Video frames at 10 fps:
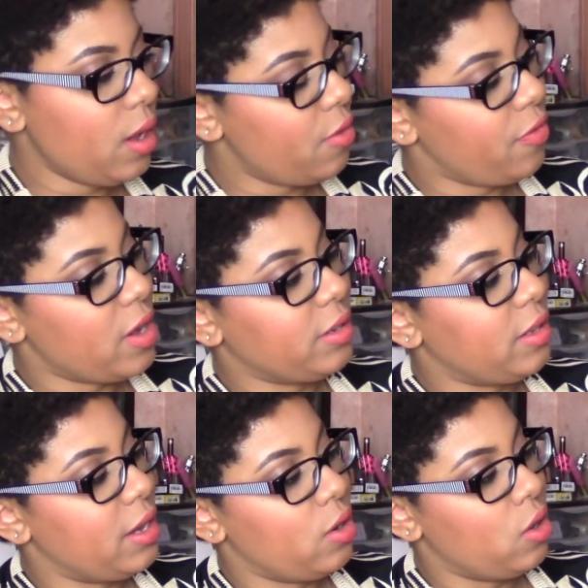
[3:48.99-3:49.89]
a fun
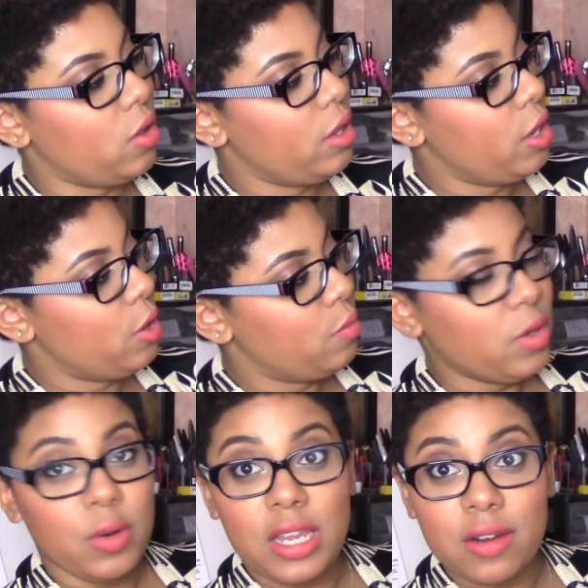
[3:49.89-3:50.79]
little
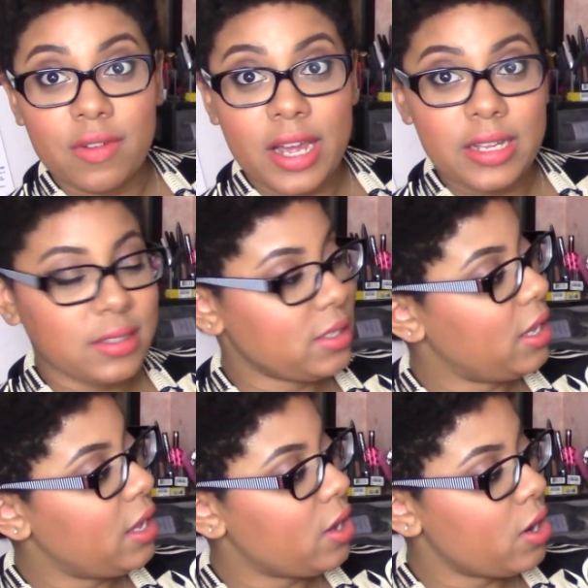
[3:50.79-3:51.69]
beauty advice
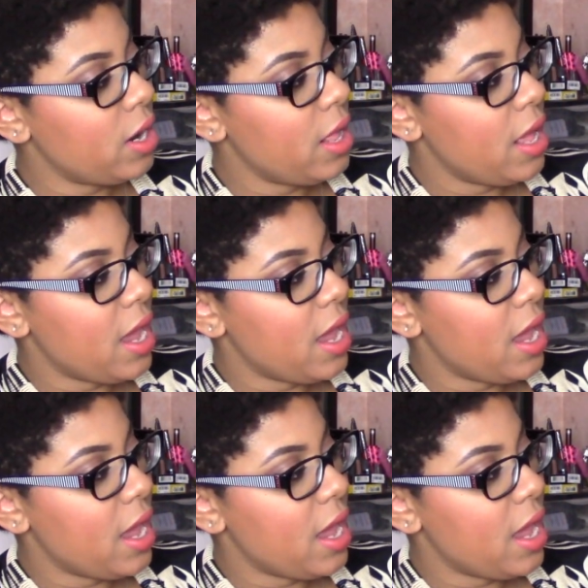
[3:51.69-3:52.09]
here,